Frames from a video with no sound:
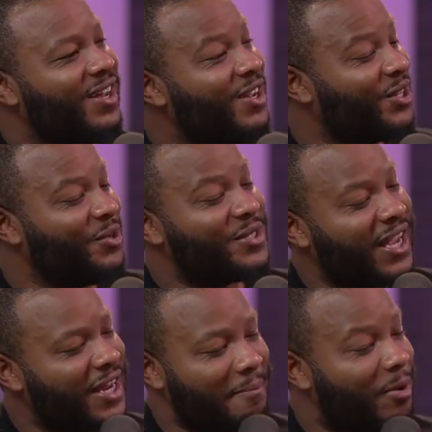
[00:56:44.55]
So you
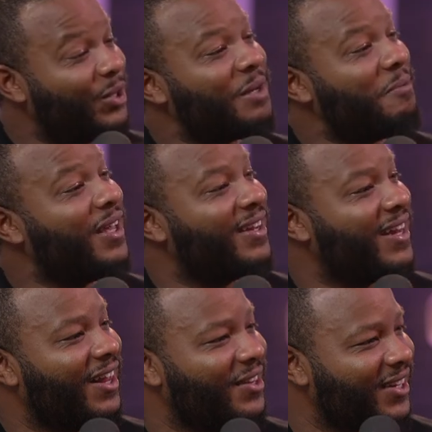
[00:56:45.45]
signed a
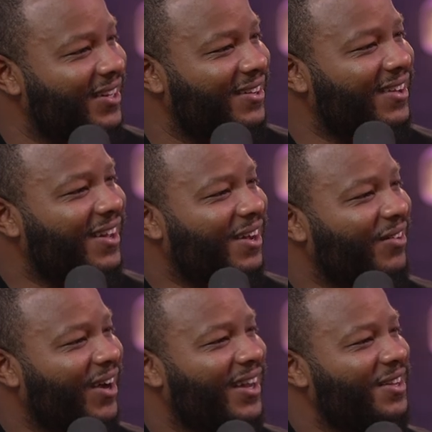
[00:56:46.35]
multi-million-dollar deal,
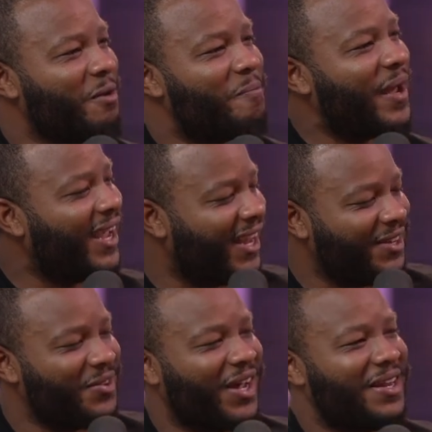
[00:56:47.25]
right? You're paid.
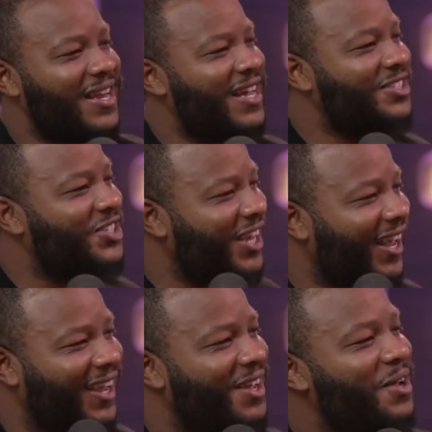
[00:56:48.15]
You got a nice
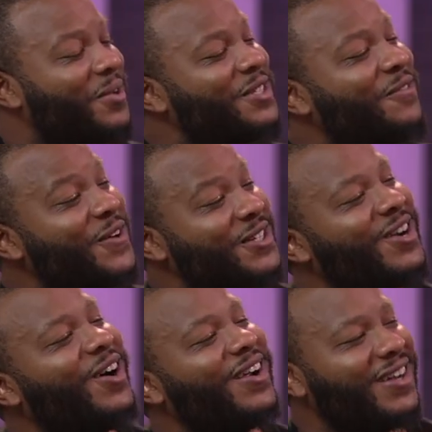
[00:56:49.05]
check. What's the first
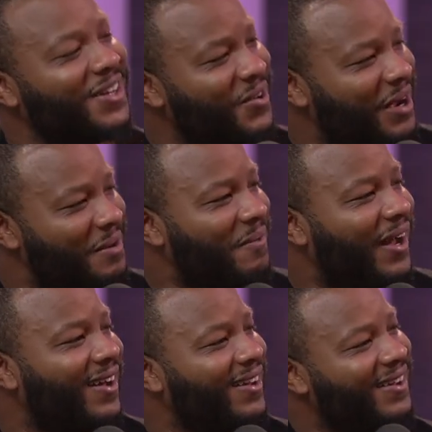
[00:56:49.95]
car you're going to go out and buy?